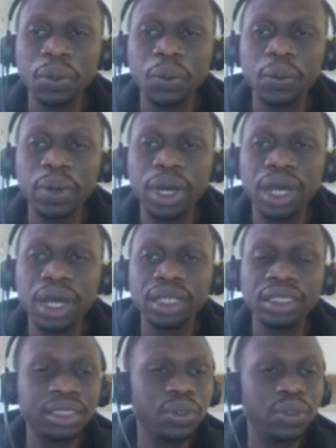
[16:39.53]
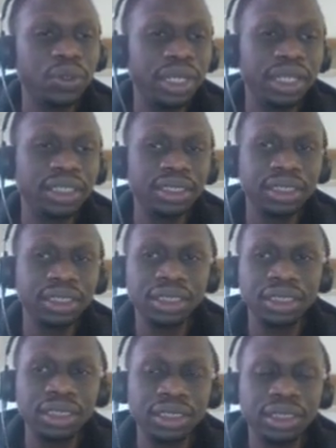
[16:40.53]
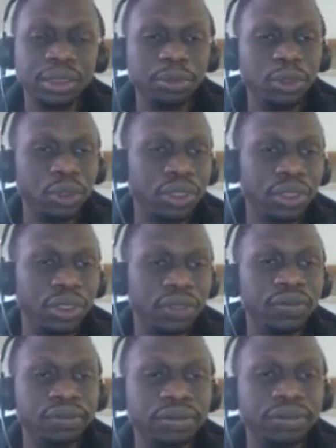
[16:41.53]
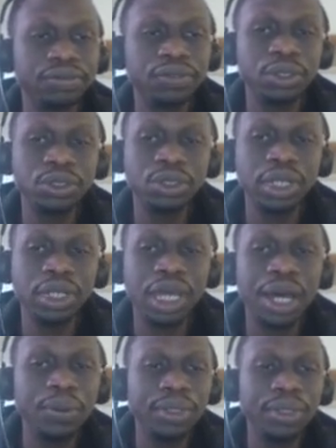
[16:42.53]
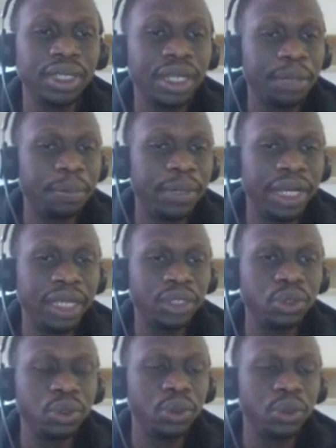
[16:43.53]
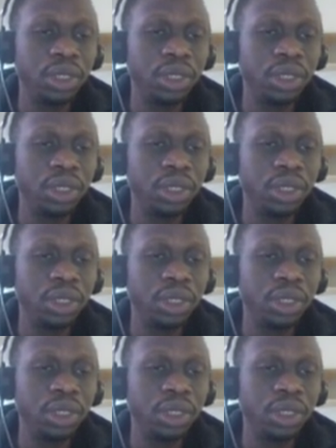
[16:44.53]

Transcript: We're looking at the beauty of function, how it can apply to